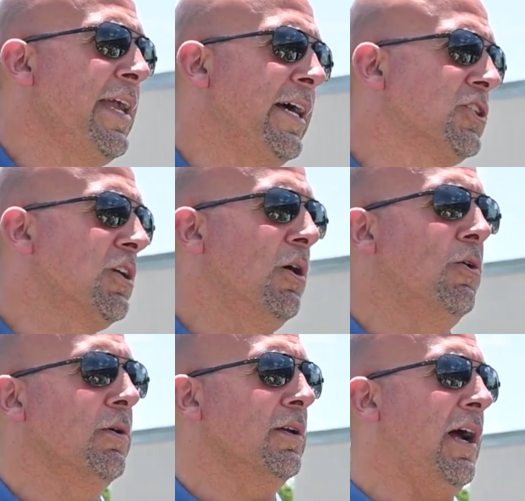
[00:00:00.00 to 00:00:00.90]
Yeah,
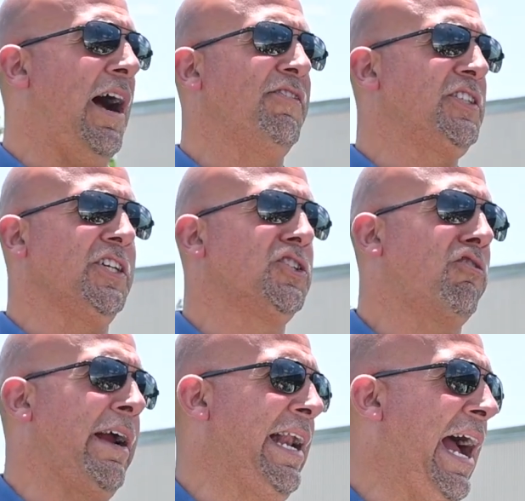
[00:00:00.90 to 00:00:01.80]
so obviously it's
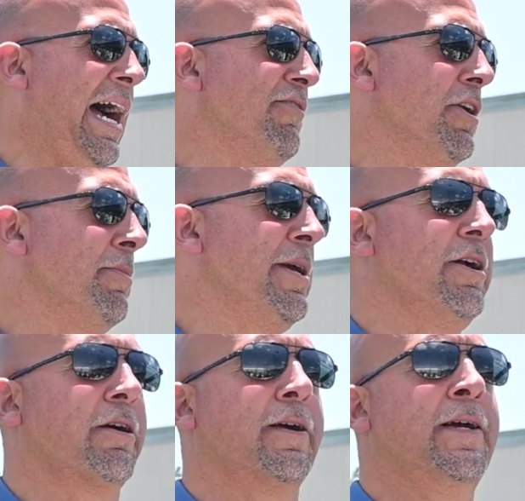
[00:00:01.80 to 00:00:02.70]
great having him
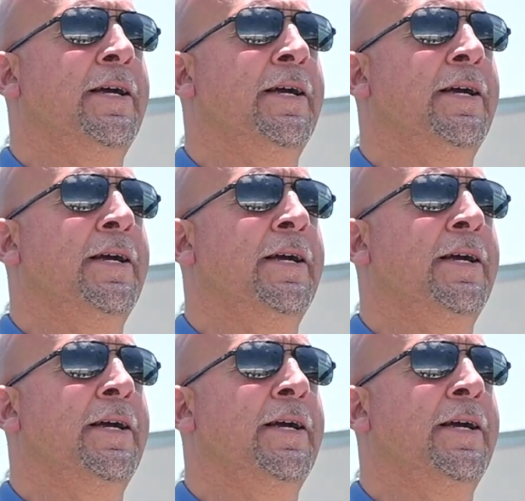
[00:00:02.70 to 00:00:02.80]
here.